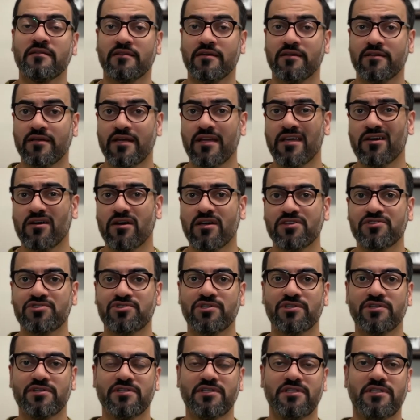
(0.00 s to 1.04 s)
their AI
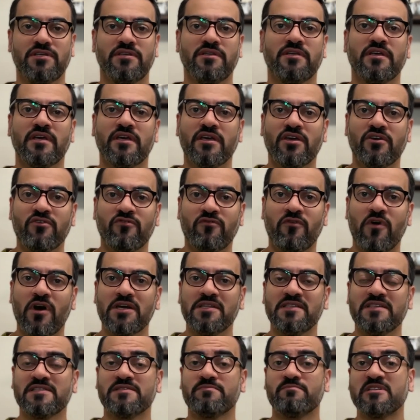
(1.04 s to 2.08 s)
journey,
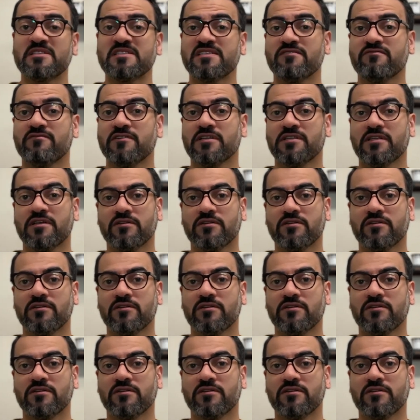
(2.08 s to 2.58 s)
find a specific